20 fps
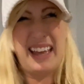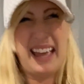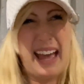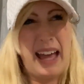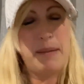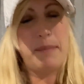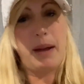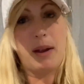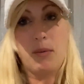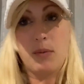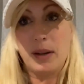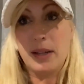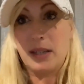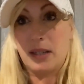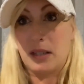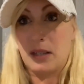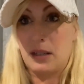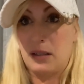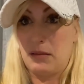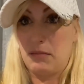and my
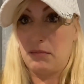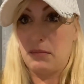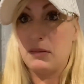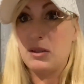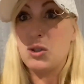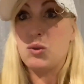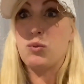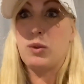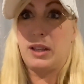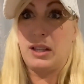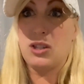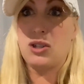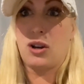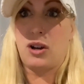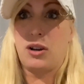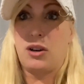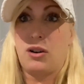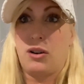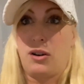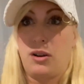wrist really
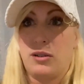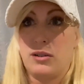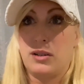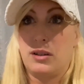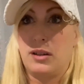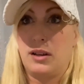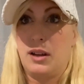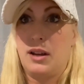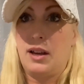started to hurt.